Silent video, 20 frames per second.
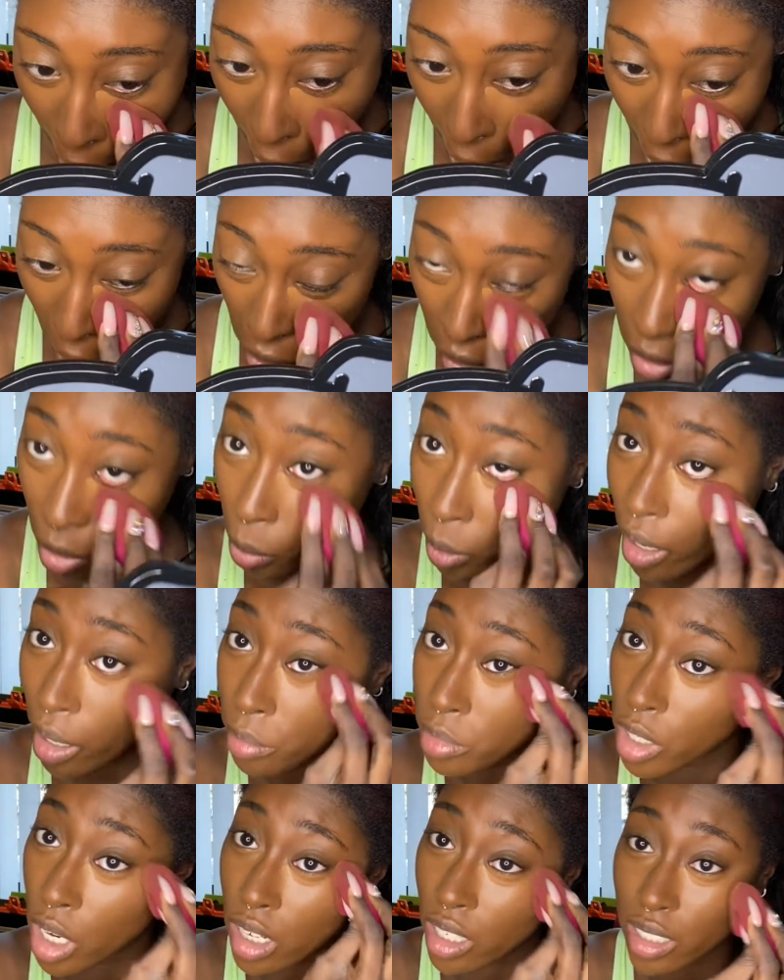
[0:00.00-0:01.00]
I don't know why
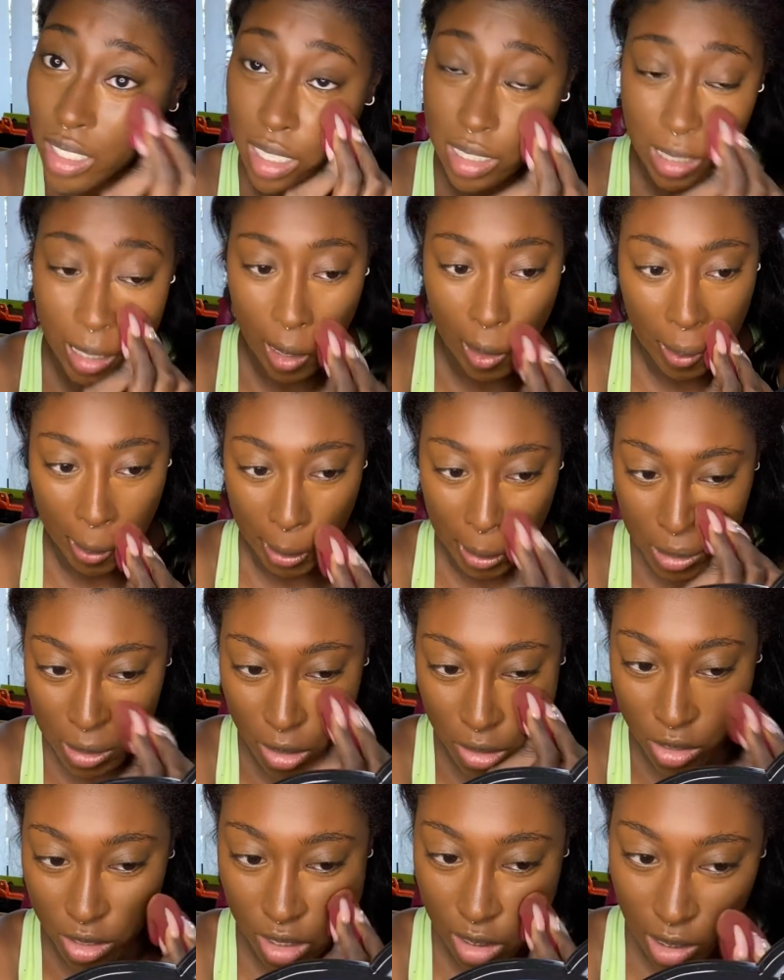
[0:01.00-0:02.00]
I'm talking like
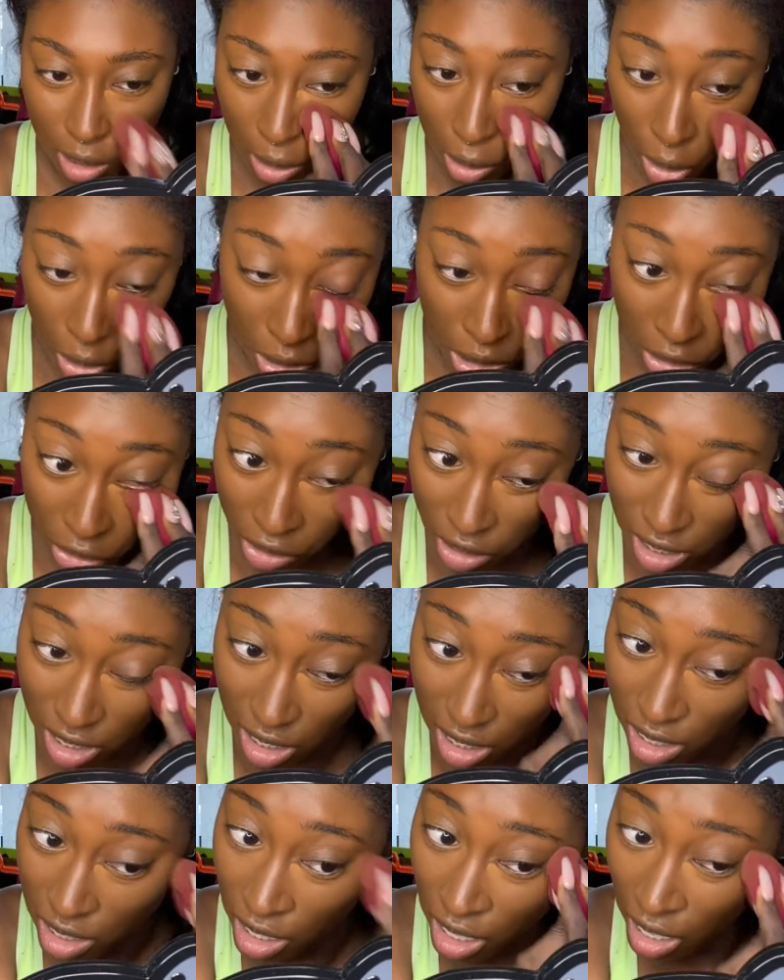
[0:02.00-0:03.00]
seriously, in all
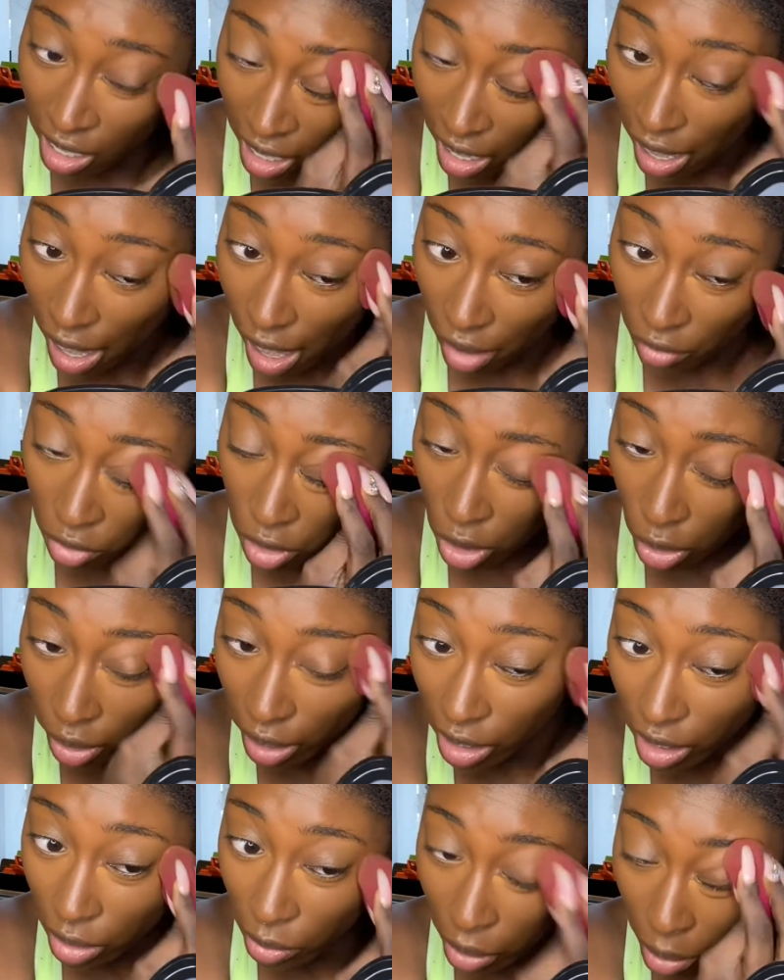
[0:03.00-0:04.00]
seriousness. I have no
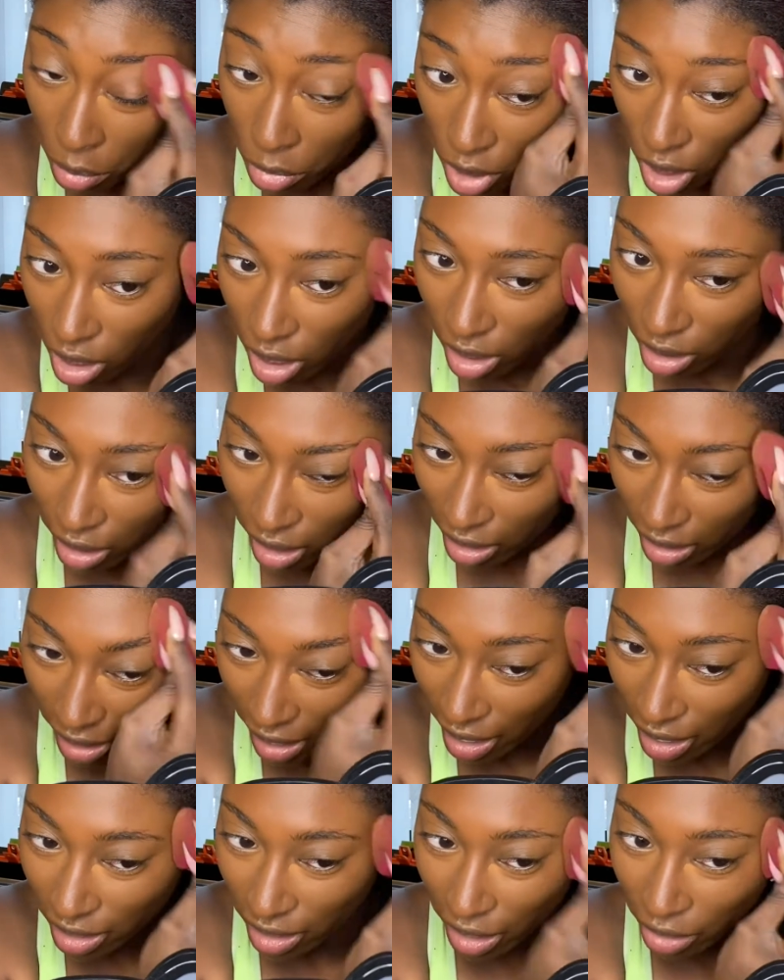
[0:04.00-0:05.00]
idea why I'm talking like
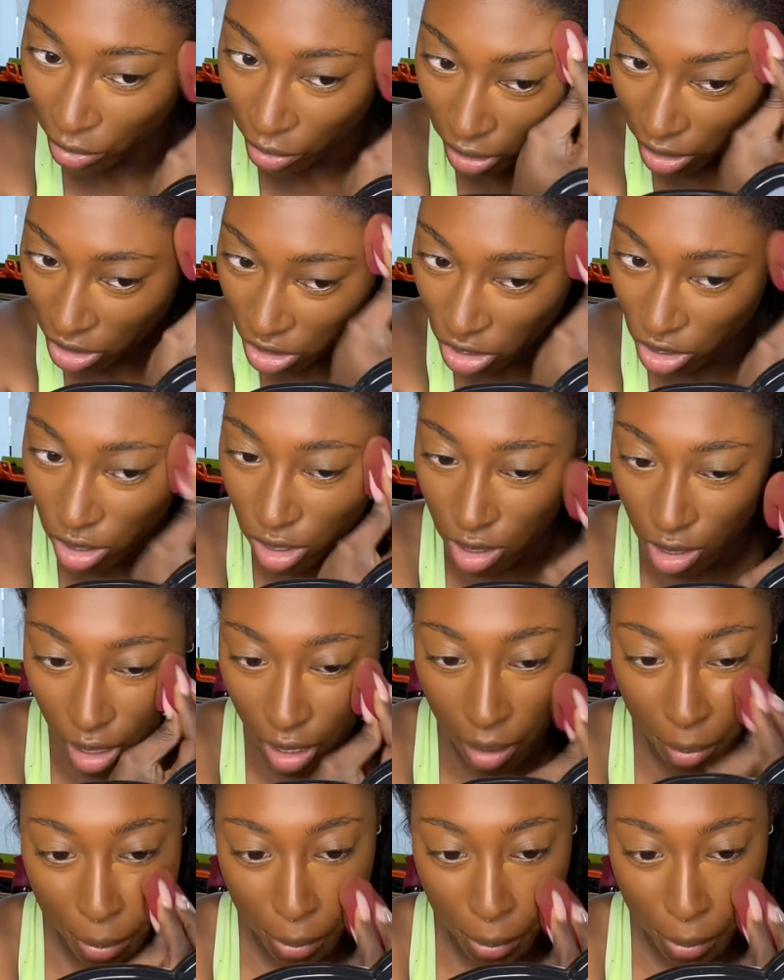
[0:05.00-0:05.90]
that, and I really should stop.